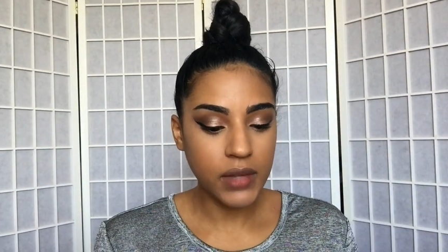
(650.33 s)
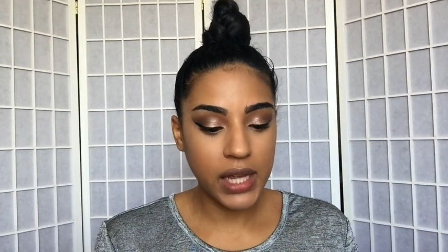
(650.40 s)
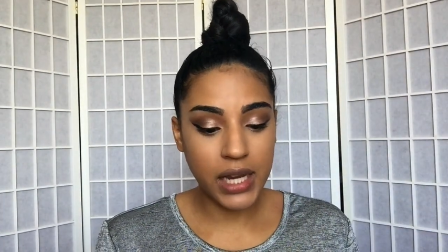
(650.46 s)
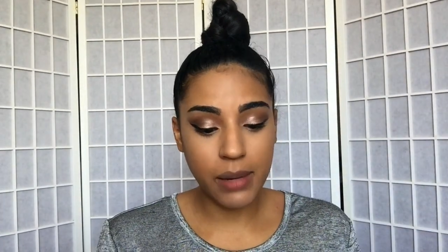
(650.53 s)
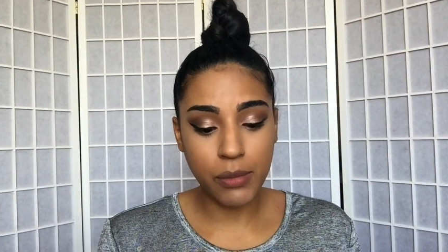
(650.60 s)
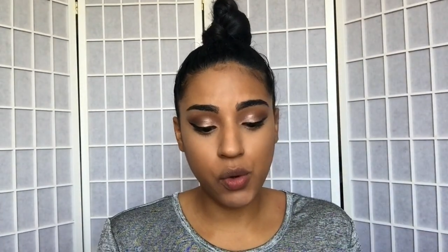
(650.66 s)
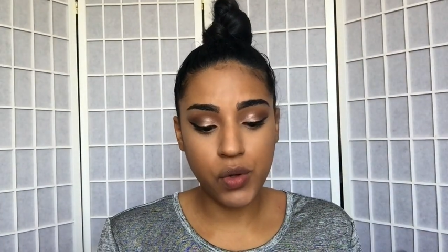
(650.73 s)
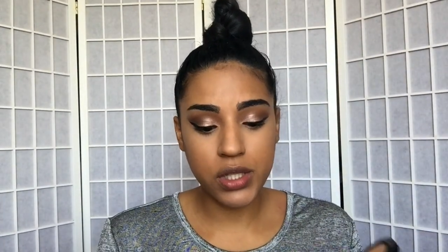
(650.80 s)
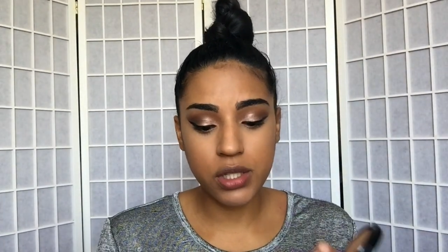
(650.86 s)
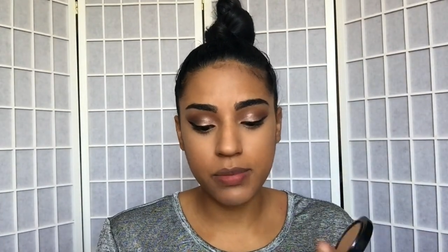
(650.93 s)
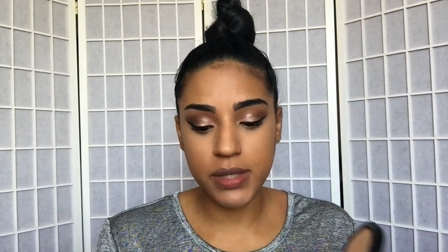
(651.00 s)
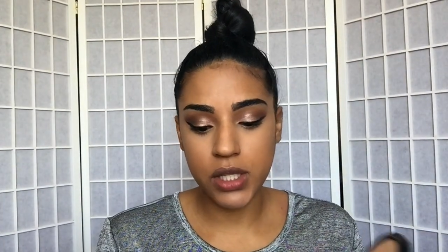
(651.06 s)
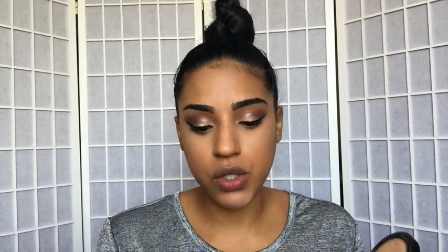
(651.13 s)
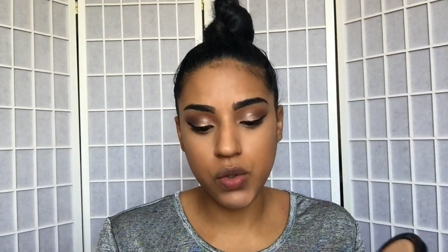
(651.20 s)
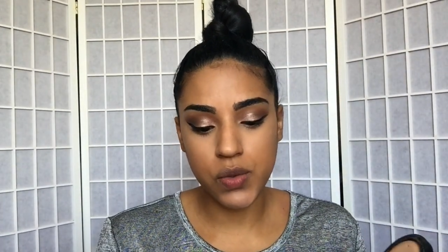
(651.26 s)
And I'm going to
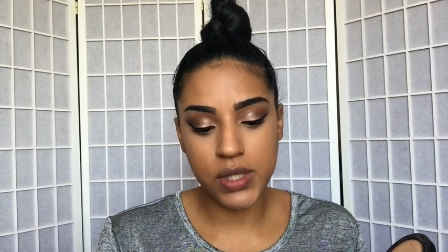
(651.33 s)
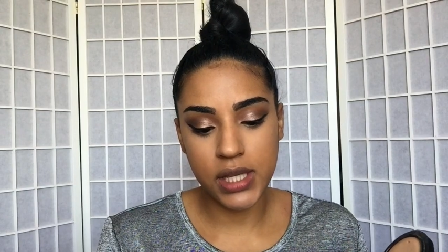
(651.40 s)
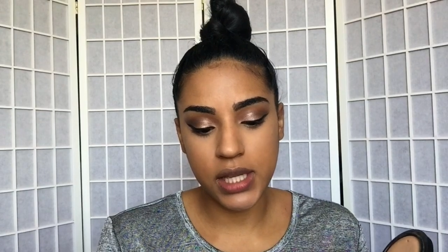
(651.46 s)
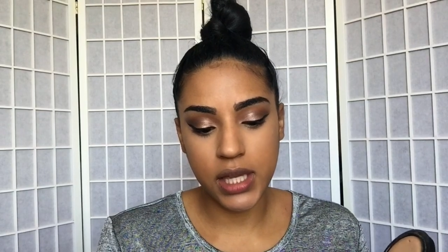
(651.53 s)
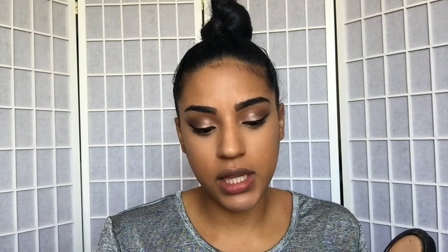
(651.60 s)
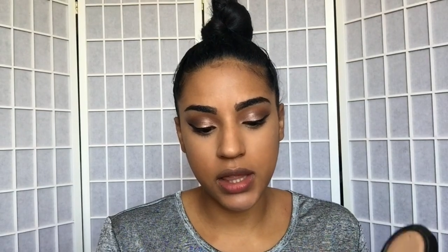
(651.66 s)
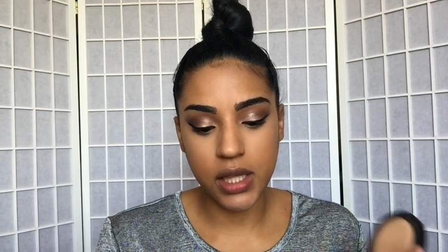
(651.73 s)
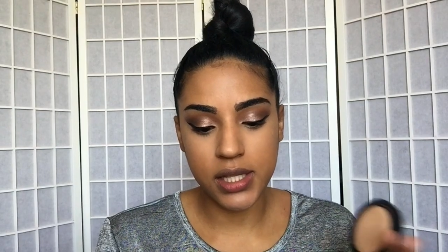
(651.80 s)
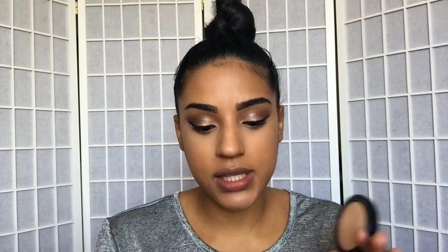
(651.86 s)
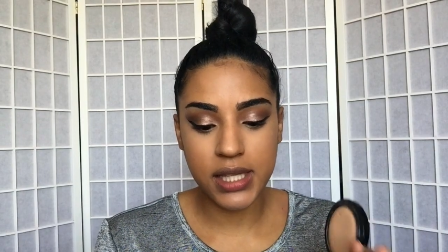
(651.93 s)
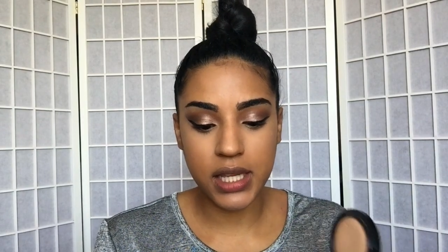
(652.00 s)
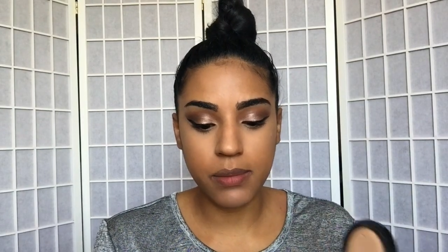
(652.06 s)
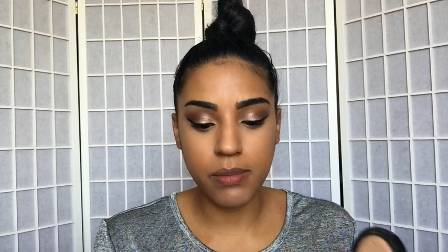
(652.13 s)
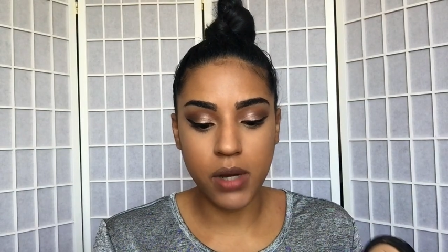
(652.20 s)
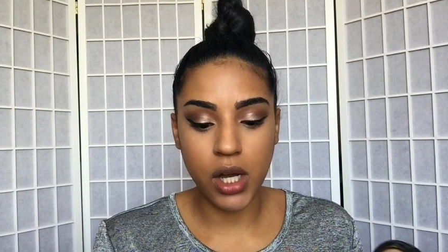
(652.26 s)
be using the
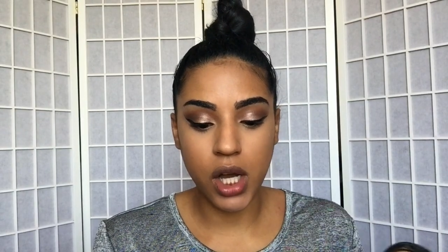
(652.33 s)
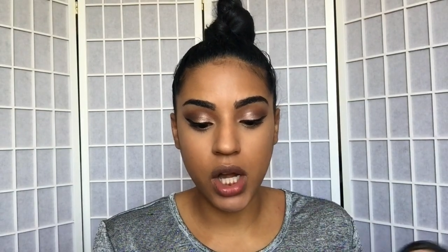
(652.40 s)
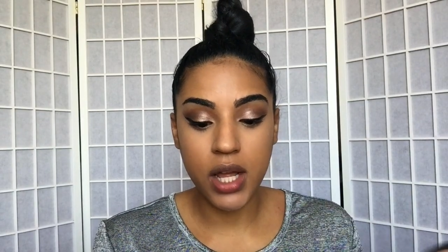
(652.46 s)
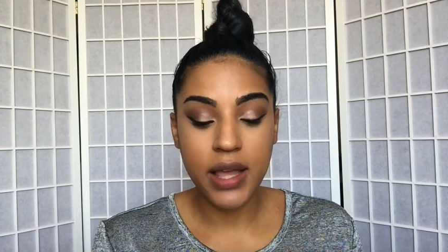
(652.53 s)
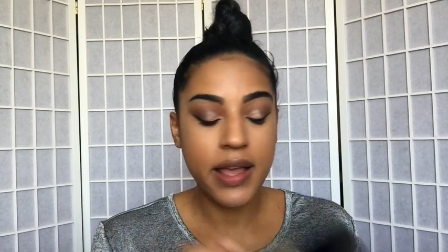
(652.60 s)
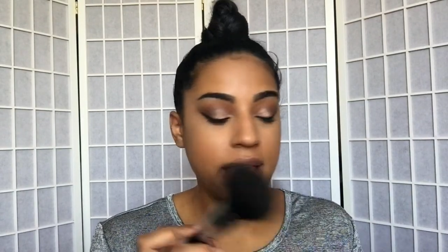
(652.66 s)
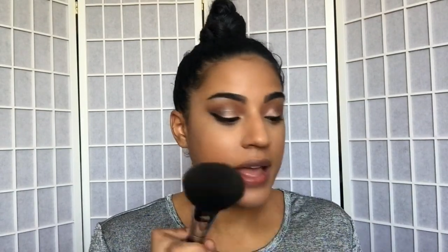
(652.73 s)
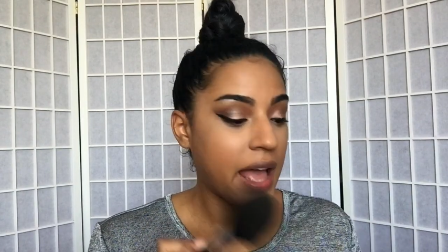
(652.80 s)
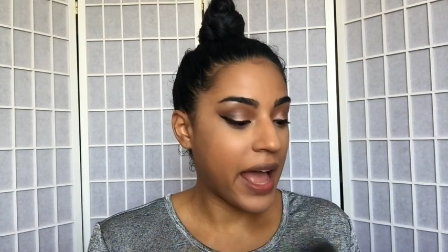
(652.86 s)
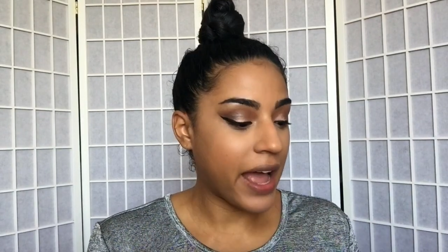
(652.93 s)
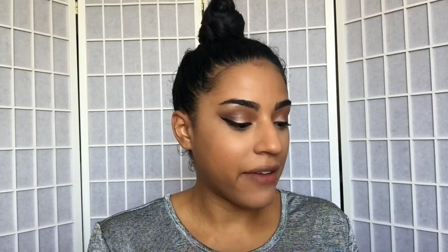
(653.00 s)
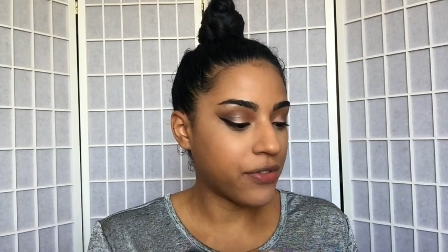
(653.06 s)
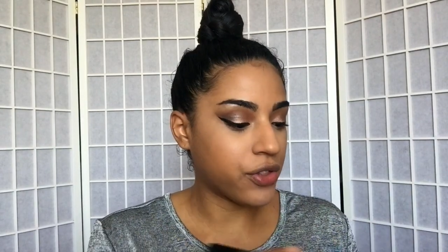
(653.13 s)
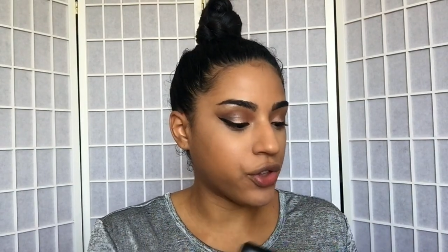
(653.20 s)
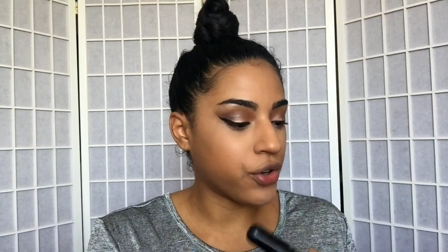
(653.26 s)
Sigma
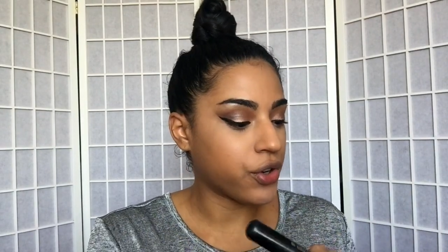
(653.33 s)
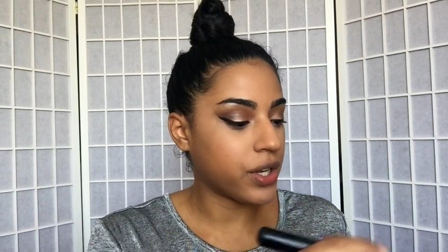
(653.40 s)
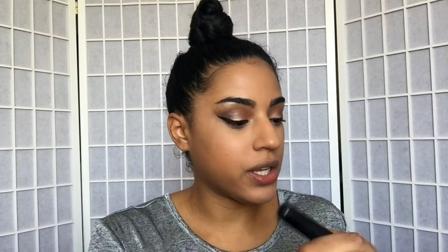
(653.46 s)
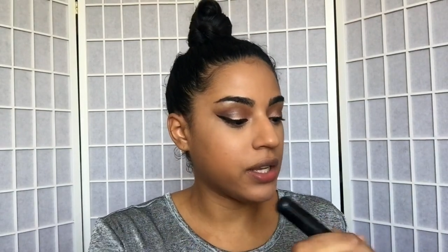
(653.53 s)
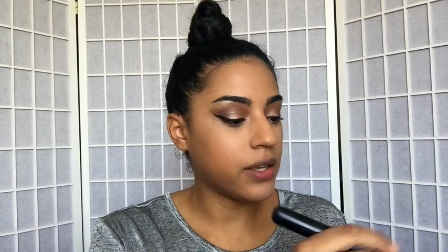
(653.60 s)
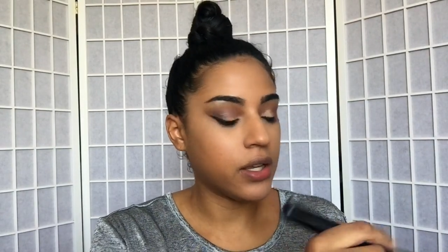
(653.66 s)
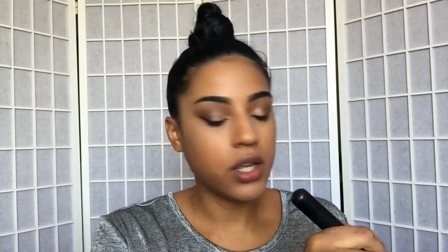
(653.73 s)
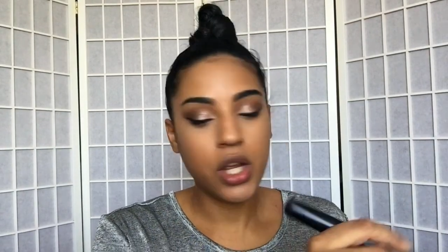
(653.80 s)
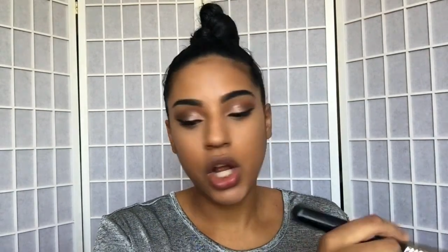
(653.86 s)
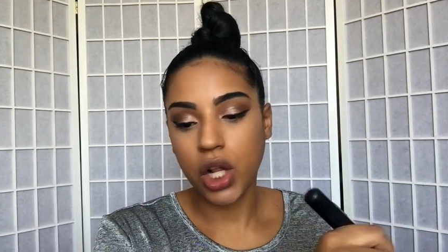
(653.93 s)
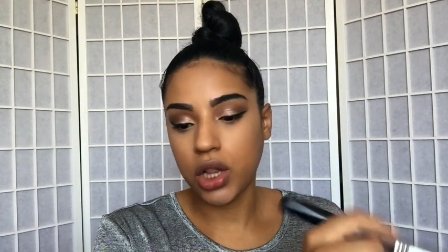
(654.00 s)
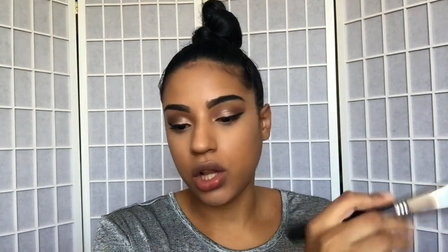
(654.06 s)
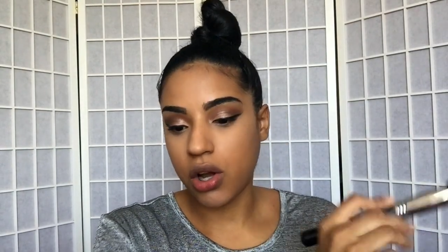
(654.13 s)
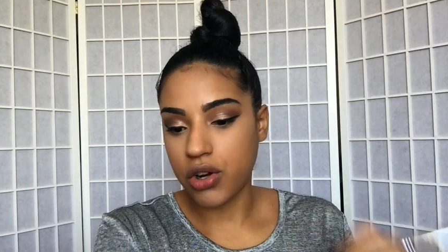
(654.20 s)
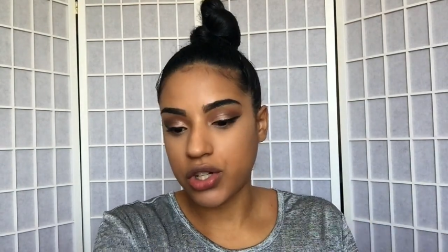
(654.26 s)
F30
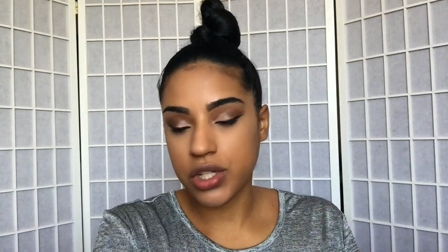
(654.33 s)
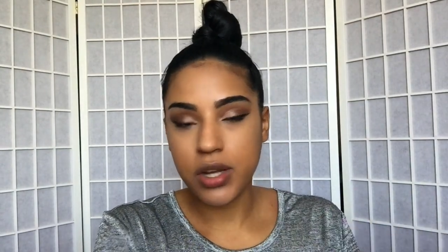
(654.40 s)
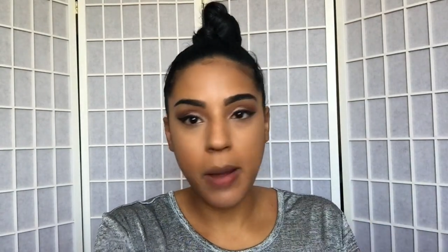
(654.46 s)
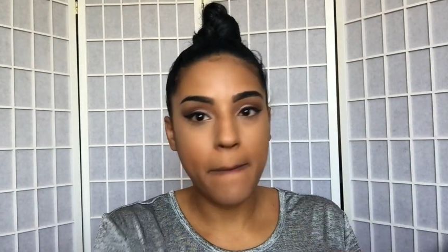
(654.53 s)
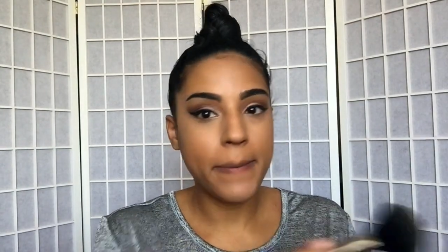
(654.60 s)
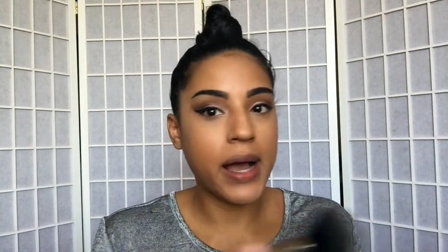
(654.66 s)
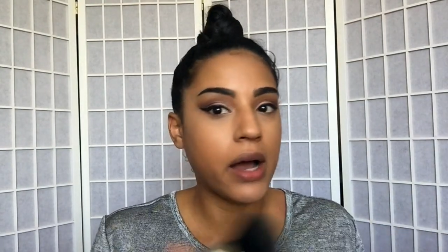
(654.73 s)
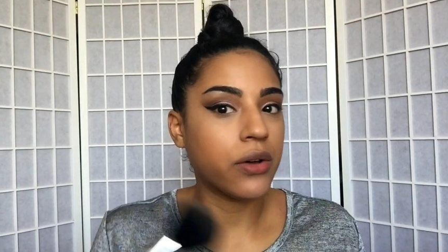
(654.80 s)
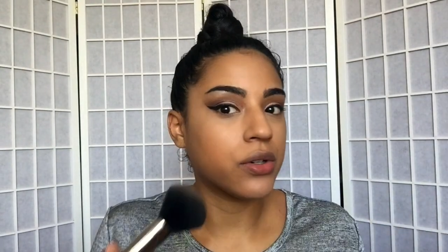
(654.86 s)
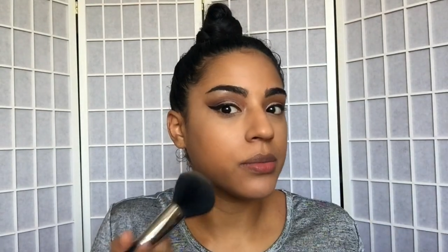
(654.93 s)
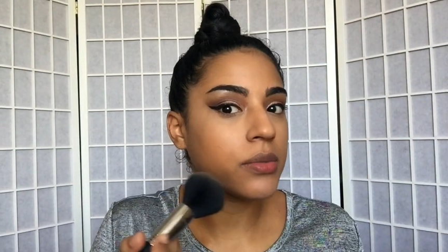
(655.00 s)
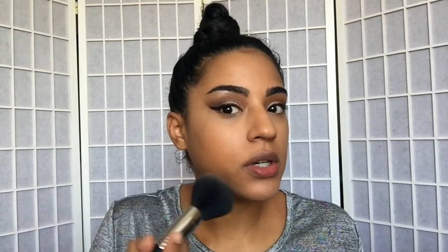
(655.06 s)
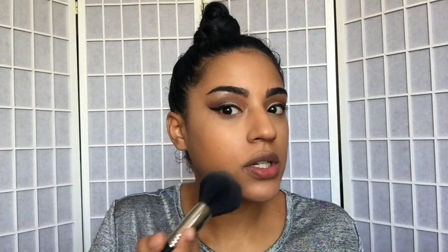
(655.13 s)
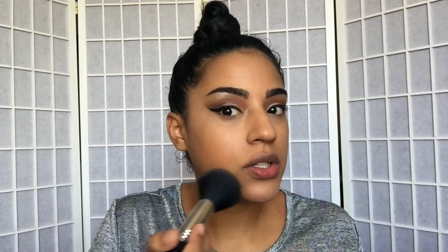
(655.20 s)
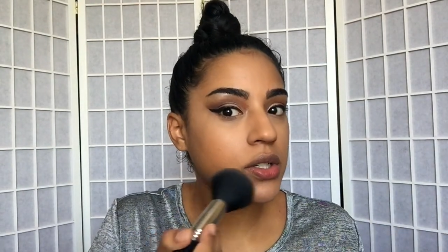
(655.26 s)
large
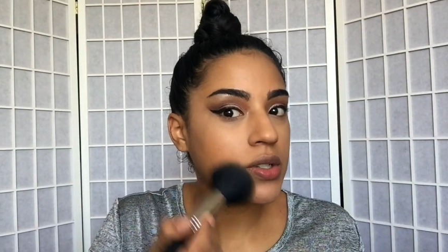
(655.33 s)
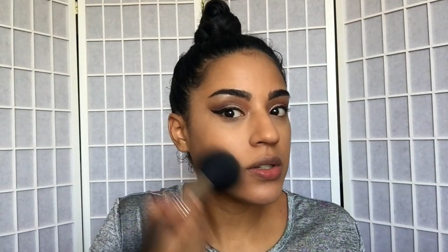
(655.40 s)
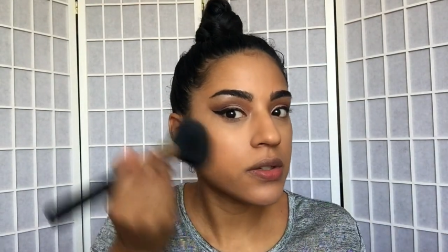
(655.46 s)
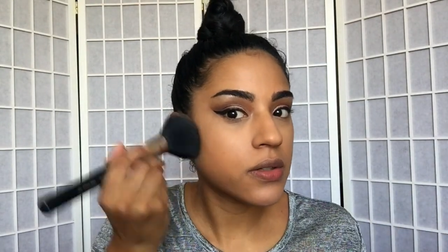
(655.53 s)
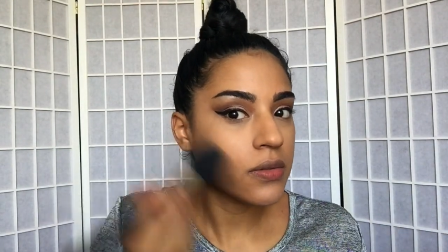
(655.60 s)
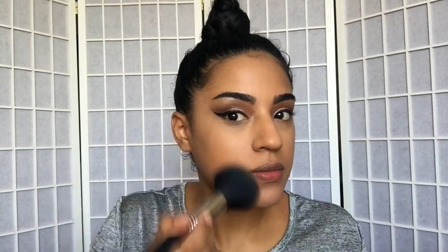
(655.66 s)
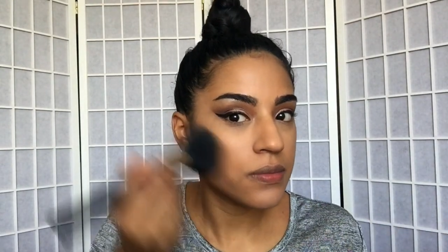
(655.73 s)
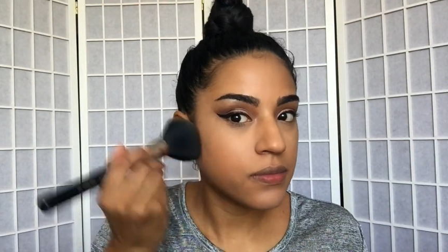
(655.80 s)
powder brush.